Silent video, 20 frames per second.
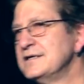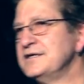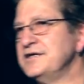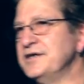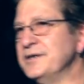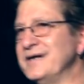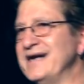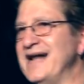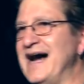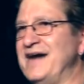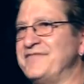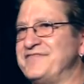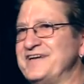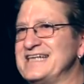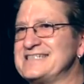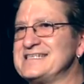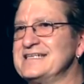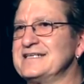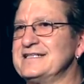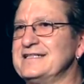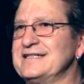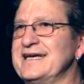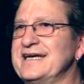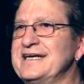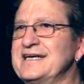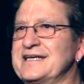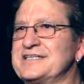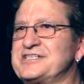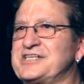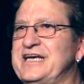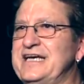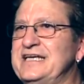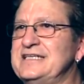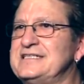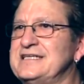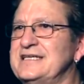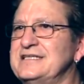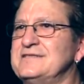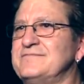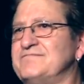You and half a dozen little English
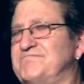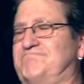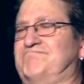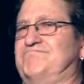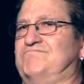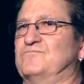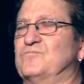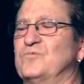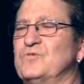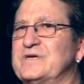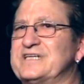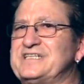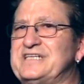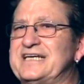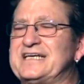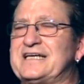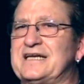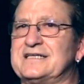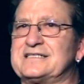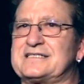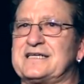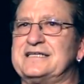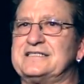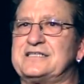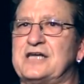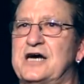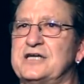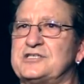kids in ridiculously tight